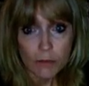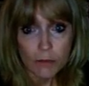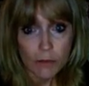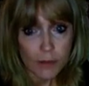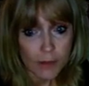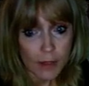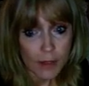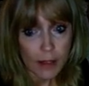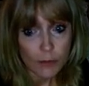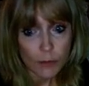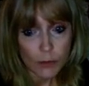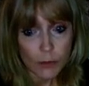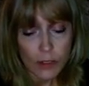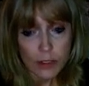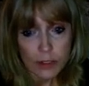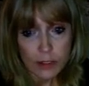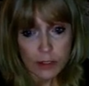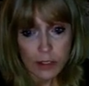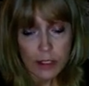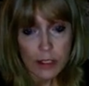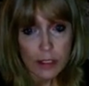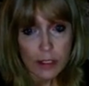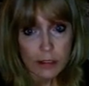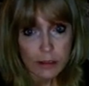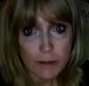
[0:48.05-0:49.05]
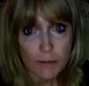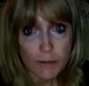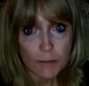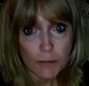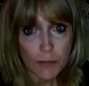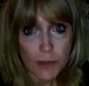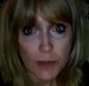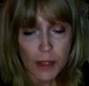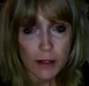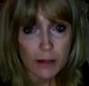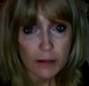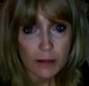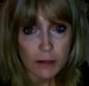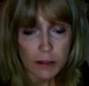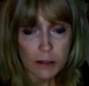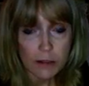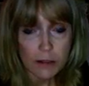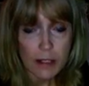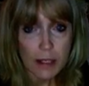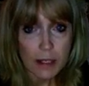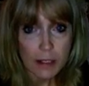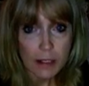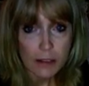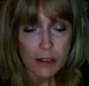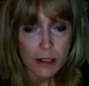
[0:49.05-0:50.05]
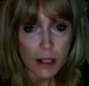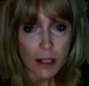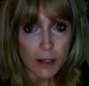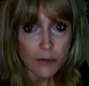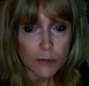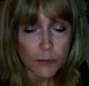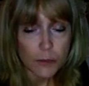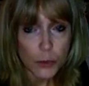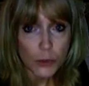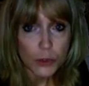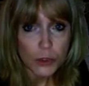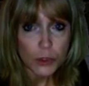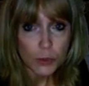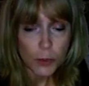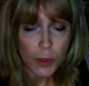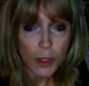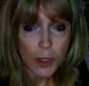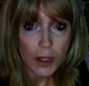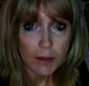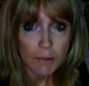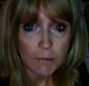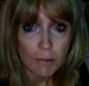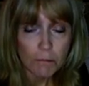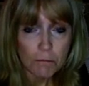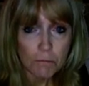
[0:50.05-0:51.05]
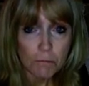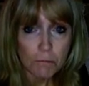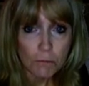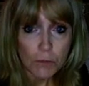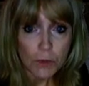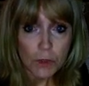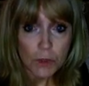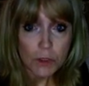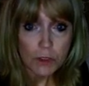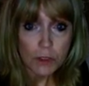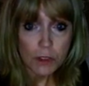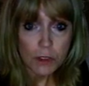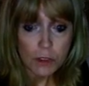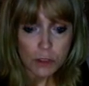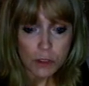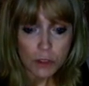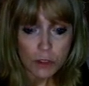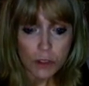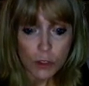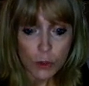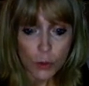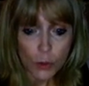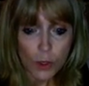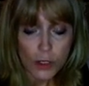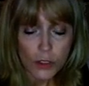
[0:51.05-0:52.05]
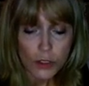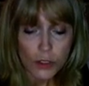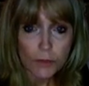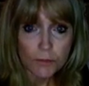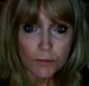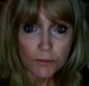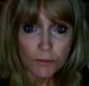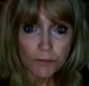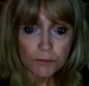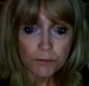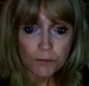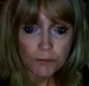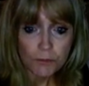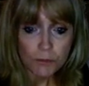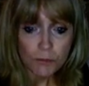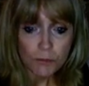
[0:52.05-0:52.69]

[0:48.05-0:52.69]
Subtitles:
And that really stinks. And that just adds a lot of emotional pain to the equation.